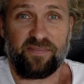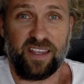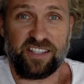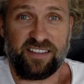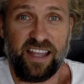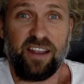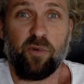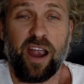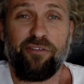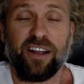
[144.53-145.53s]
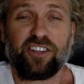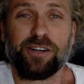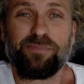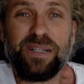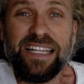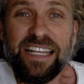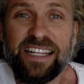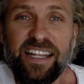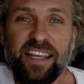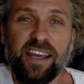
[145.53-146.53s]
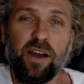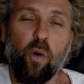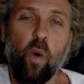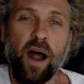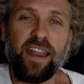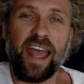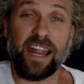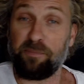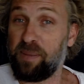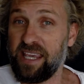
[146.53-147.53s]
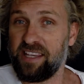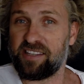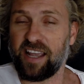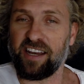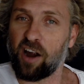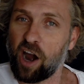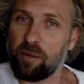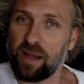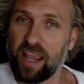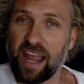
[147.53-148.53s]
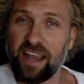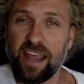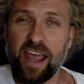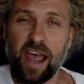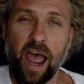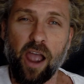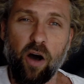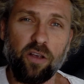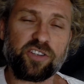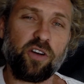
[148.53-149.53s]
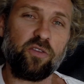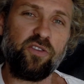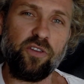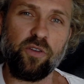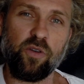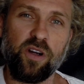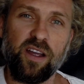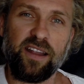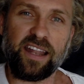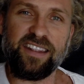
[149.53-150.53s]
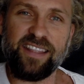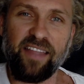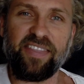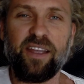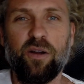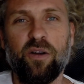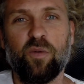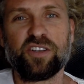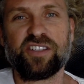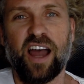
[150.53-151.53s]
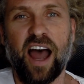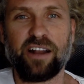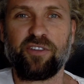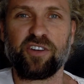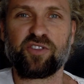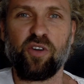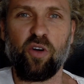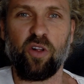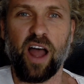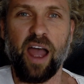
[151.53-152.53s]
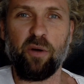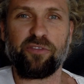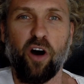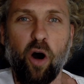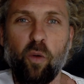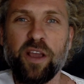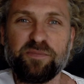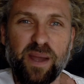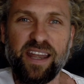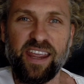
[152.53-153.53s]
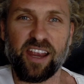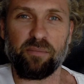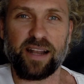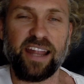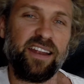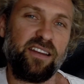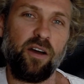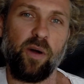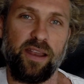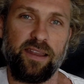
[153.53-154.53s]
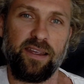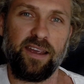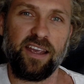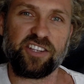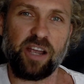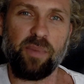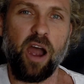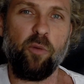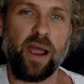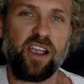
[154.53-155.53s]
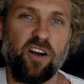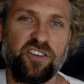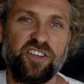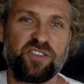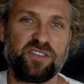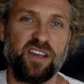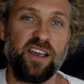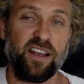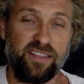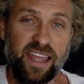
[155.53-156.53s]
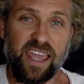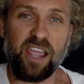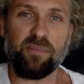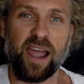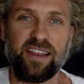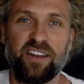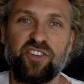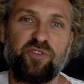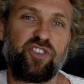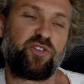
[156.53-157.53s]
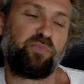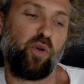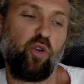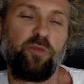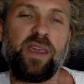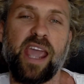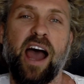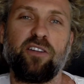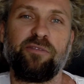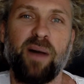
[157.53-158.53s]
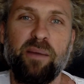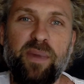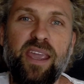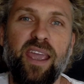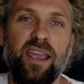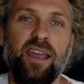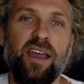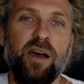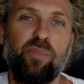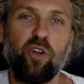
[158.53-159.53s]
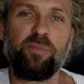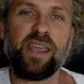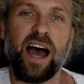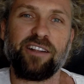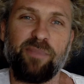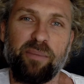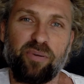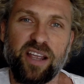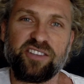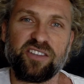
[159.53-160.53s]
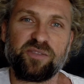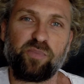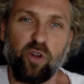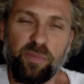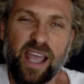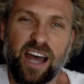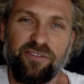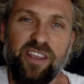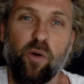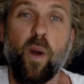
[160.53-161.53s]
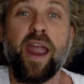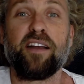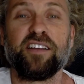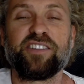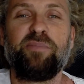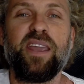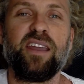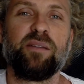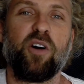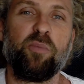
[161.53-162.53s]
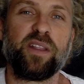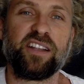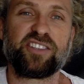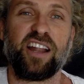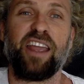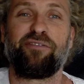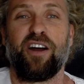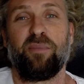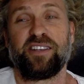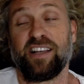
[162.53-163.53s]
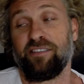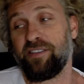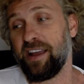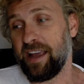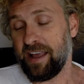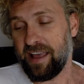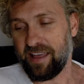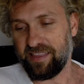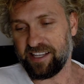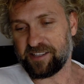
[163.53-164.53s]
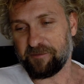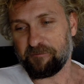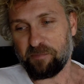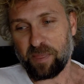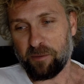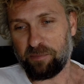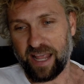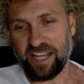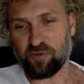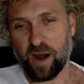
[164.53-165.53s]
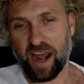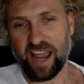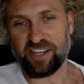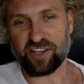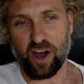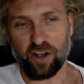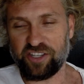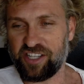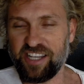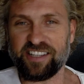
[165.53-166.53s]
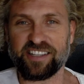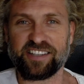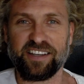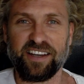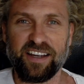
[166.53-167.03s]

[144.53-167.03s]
thing where I felt completely one and at peace and in harmony. And I also knew that nothing was out of control. I have always been here, but I didn't know it. Somehow my conscious thinking mind had pulled me out of my being, pulled me out of my presence, pulled me out of the awareness of being in the moment, and suddenly I found myself in this place where I saw Jesus.